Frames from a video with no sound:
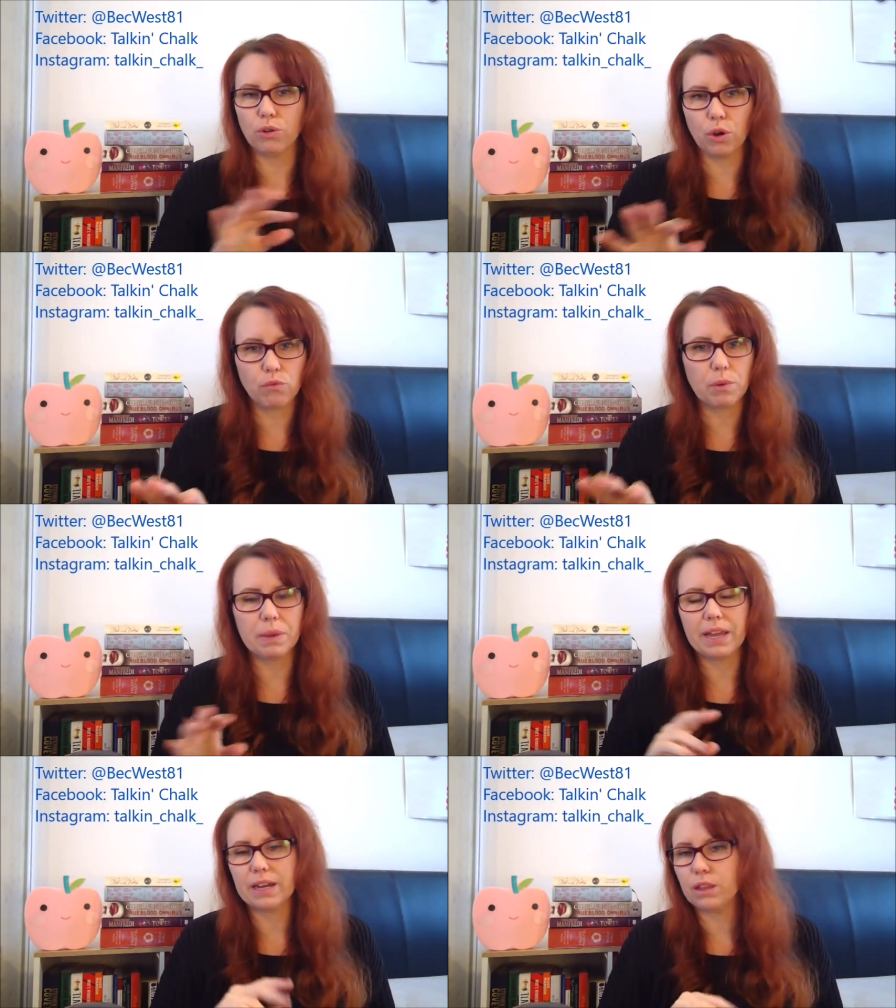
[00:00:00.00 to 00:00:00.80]
not
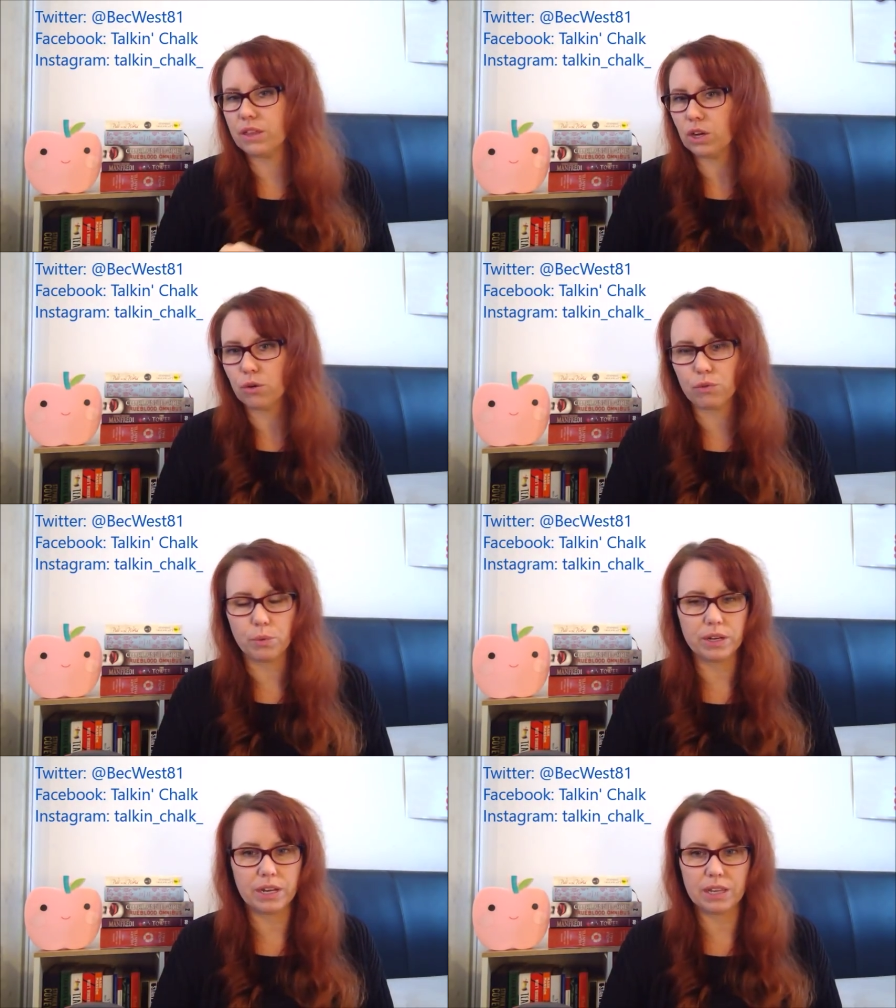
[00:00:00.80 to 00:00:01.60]
ripping anything, not
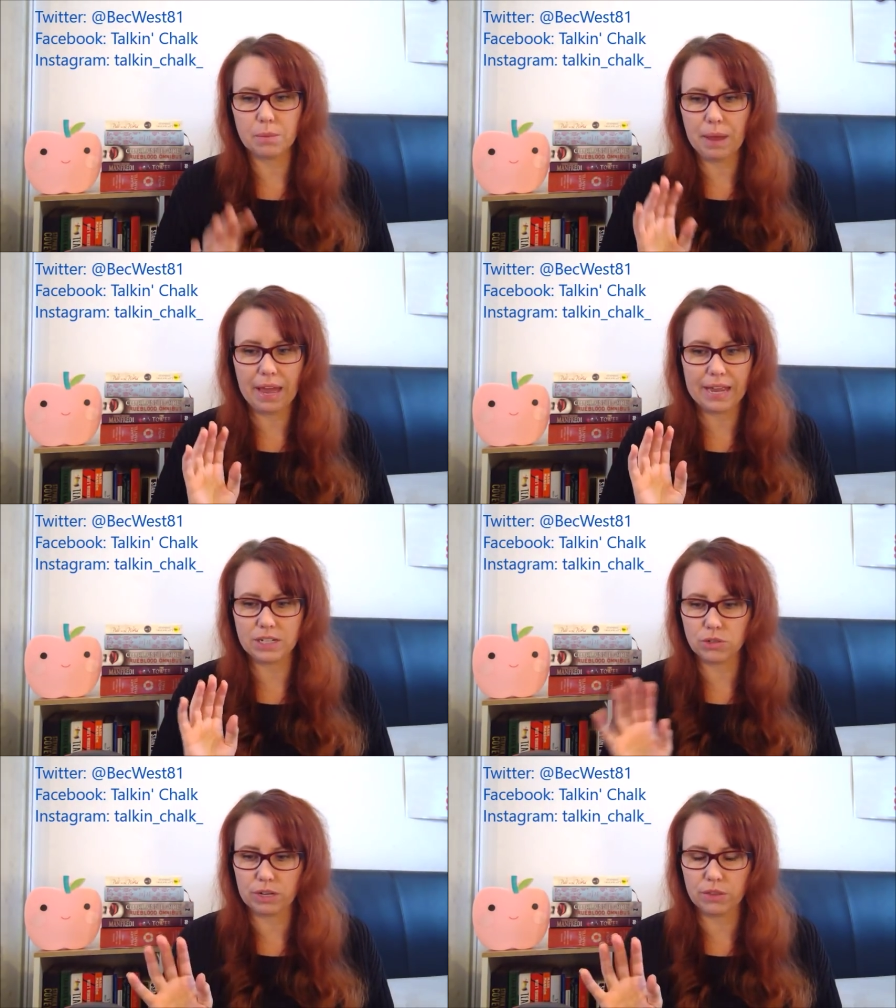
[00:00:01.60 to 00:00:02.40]
ruining the
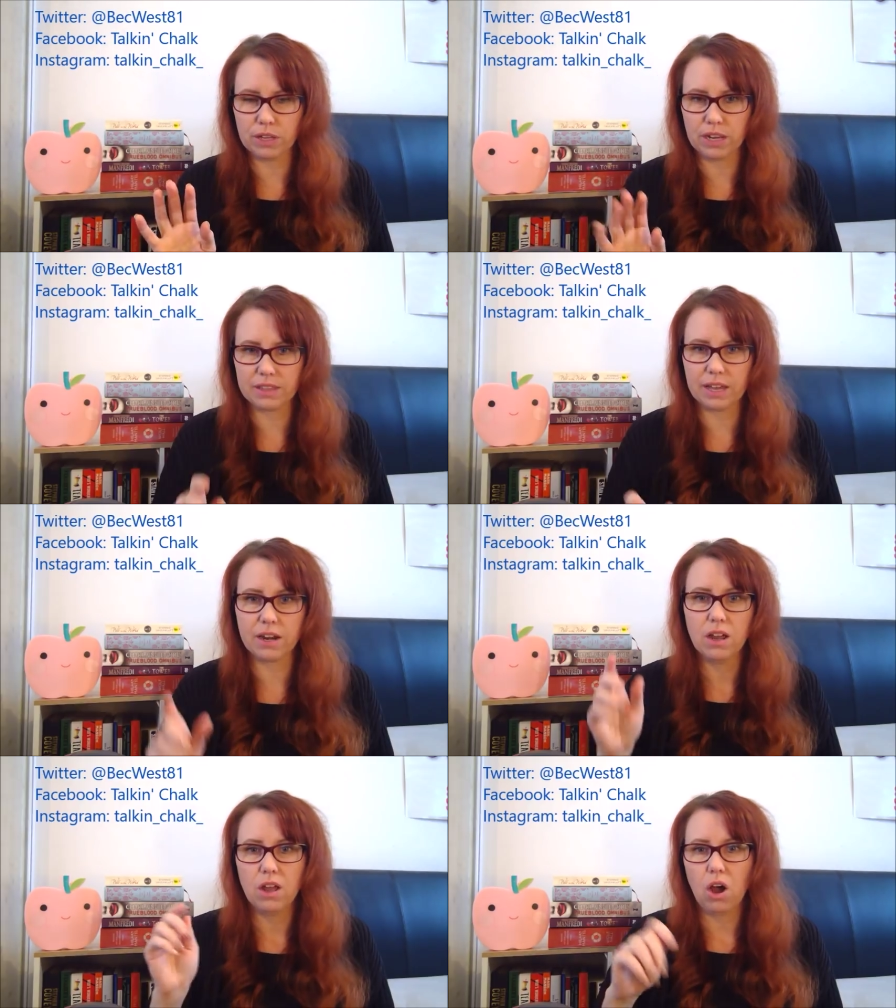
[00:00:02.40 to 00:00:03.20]
paint or anything like that.